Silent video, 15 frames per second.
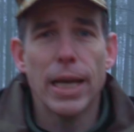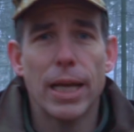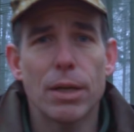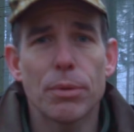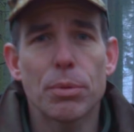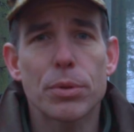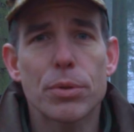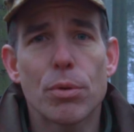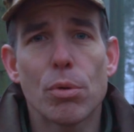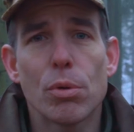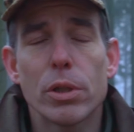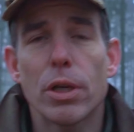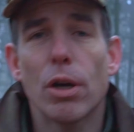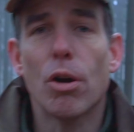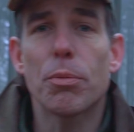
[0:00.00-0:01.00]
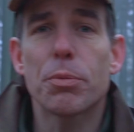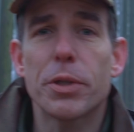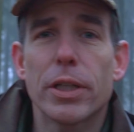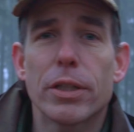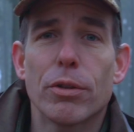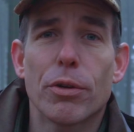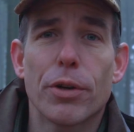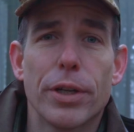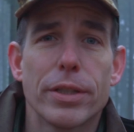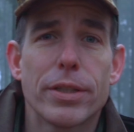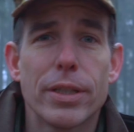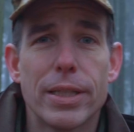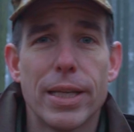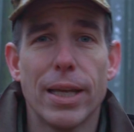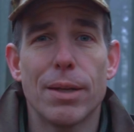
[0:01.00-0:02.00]
and it was called
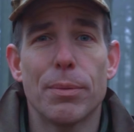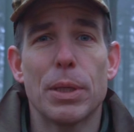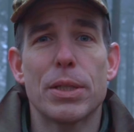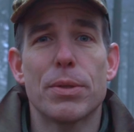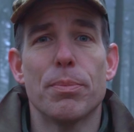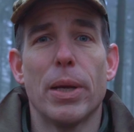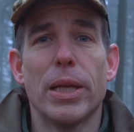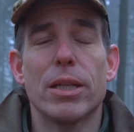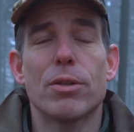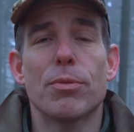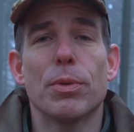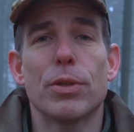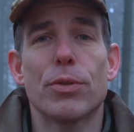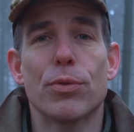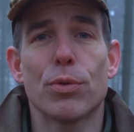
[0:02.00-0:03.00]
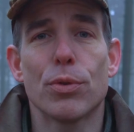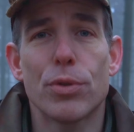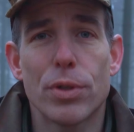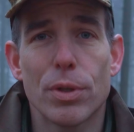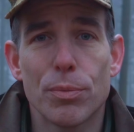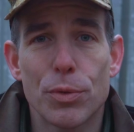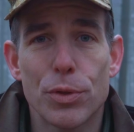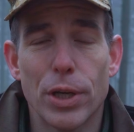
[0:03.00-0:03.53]
object-oriented database management systems.